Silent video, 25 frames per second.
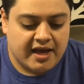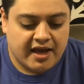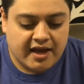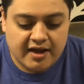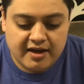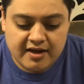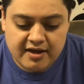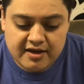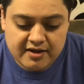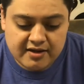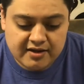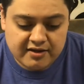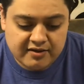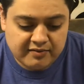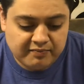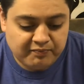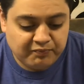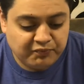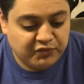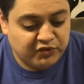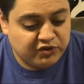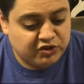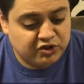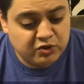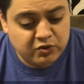Uh,
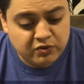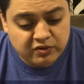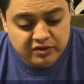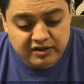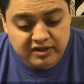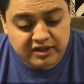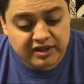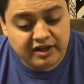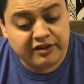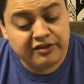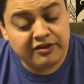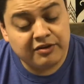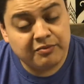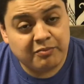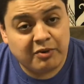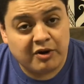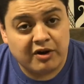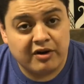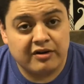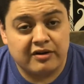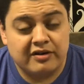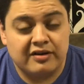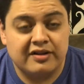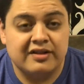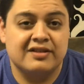Two, the other
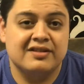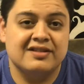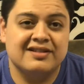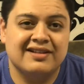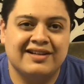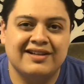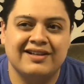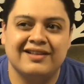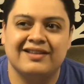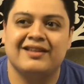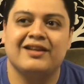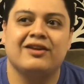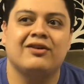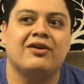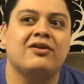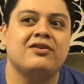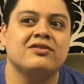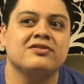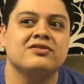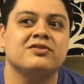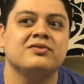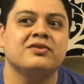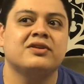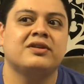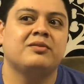part is like they're
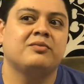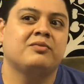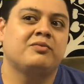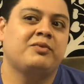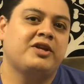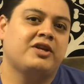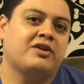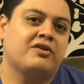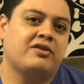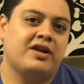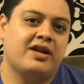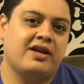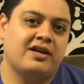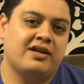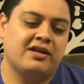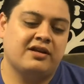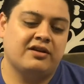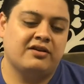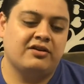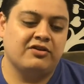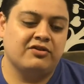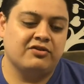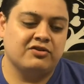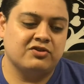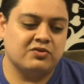also going to be creating
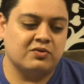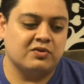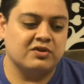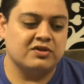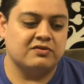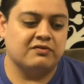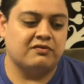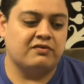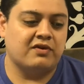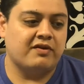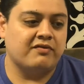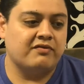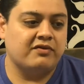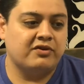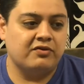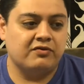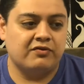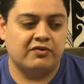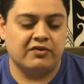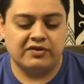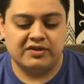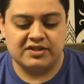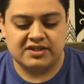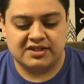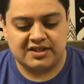another source of revenue
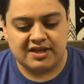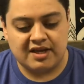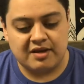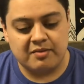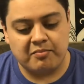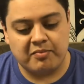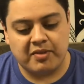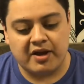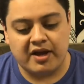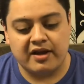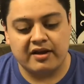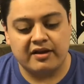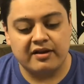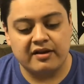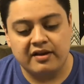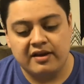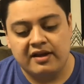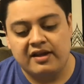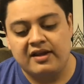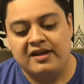for the state by